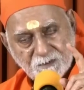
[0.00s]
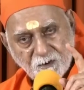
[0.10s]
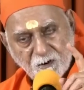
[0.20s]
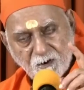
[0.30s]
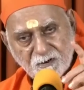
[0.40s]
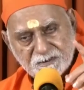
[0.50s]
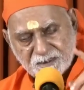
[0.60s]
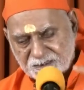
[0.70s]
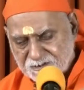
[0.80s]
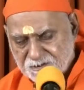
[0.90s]
All
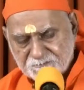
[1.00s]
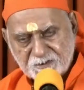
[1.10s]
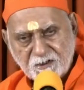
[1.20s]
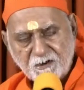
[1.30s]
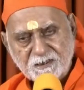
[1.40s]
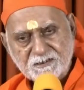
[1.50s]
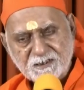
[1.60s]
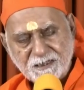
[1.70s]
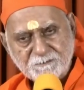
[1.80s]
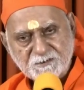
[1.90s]
the rest of the
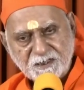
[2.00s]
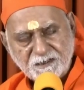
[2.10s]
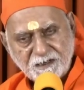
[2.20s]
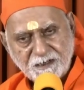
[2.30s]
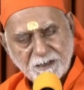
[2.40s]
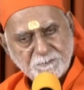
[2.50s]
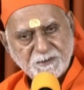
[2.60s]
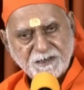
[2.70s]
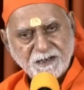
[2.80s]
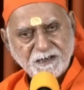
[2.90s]
knowledge comes under
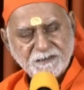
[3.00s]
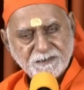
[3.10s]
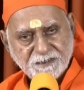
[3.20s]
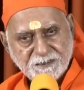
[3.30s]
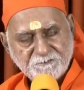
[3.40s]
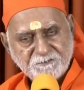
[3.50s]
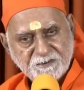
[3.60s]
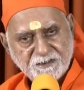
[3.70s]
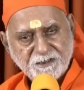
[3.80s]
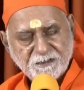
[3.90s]
apara,
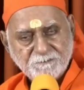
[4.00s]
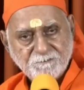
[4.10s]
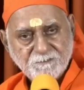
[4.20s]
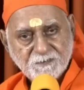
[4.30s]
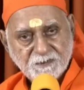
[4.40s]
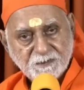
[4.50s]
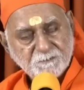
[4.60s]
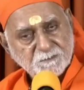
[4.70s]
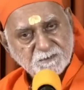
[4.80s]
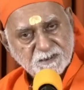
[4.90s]
inferior.
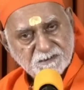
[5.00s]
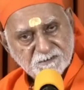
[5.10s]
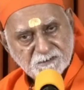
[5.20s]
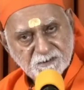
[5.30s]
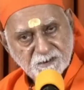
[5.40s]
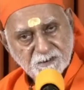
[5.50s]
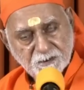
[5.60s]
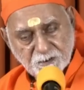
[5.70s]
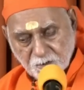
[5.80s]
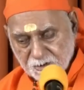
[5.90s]
Remember this?
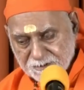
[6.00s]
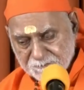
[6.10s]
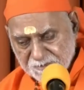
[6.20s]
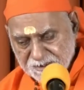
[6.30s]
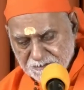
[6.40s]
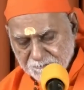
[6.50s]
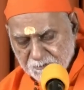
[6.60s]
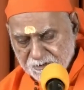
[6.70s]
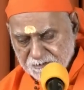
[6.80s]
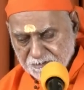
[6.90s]
Contemplate
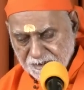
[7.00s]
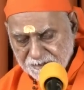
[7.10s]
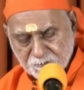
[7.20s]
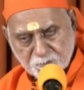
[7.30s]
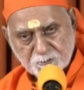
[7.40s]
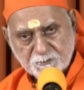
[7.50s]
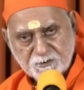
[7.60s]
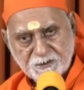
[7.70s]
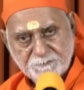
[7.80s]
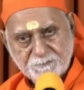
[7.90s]
upon it and go to
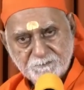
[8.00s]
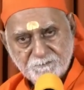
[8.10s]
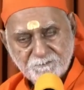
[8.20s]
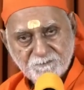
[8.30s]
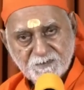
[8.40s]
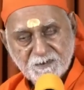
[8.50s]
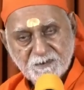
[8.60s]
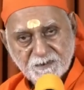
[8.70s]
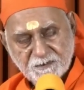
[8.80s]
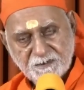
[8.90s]
sleep.
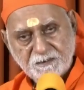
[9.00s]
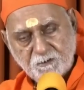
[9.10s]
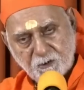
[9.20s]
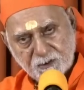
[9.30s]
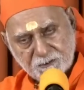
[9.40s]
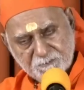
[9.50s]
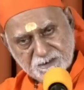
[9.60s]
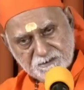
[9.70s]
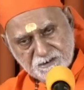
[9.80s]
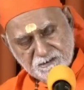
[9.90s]
In that
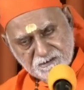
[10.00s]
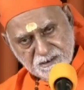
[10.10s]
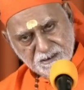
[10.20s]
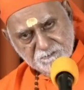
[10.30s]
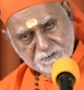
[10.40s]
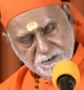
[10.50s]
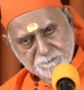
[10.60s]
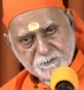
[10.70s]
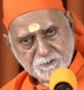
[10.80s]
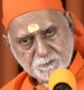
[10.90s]
contemplation itself,
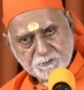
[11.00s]
slip into